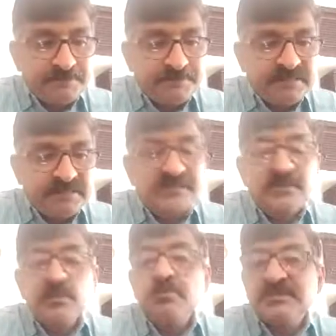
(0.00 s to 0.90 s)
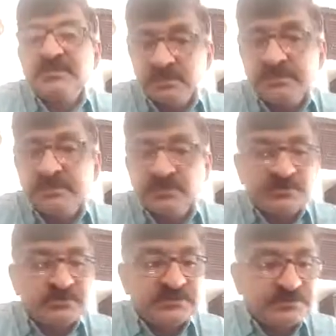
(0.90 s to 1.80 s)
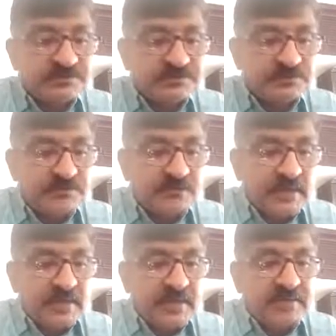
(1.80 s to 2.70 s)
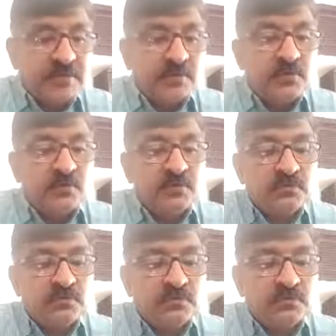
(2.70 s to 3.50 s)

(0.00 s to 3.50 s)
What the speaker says: systemic lupus erythematosus, agranulocytosis